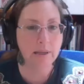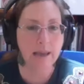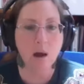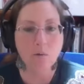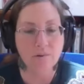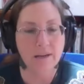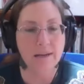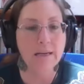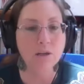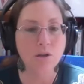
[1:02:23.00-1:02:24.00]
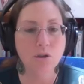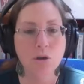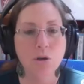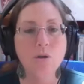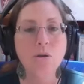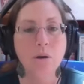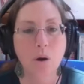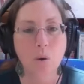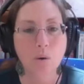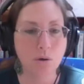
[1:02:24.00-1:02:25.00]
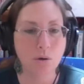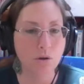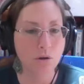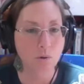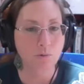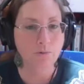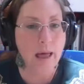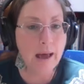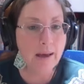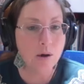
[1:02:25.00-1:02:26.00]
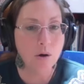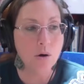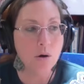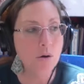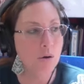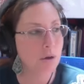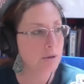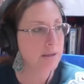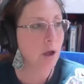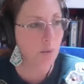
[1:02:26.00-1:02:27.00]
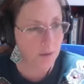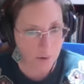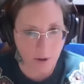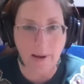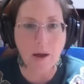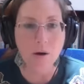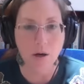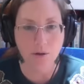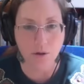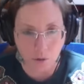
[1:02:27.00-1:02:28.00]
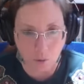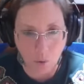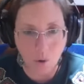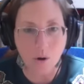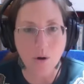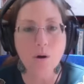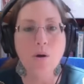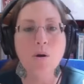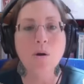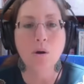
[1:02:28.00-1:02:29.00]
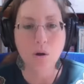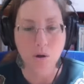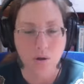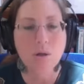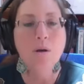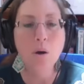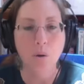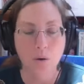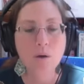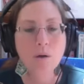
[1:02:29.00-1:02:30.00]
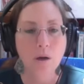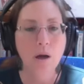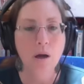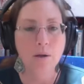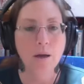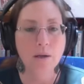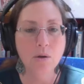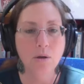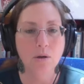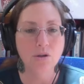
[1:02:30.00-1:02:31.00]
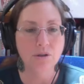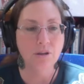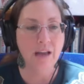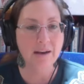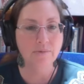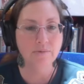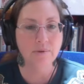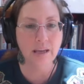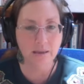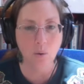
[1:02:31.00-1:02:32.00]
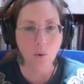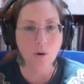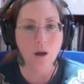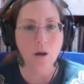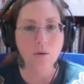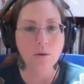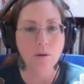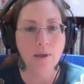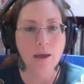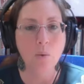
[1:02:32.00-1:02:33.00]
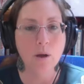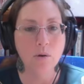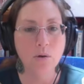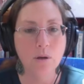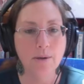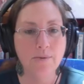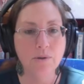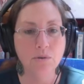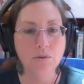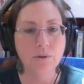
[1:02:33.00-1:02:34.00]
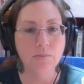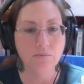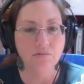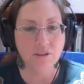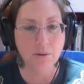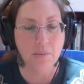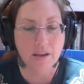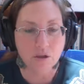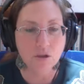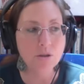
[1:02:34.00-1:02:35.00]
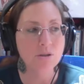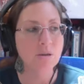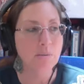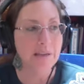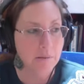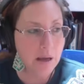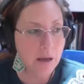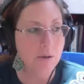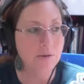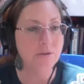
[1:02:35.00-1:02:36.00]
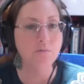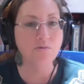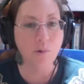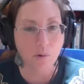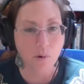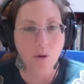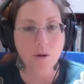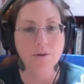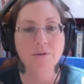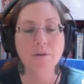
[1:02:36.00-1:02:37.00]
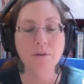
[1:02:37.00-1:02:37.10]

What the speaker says: outreach, you know, do a flyer, or you can tell people about it at the store, you know, and you can just kind of get the word out, you know, that way. You could even do some messages, some emails, some phone calls, and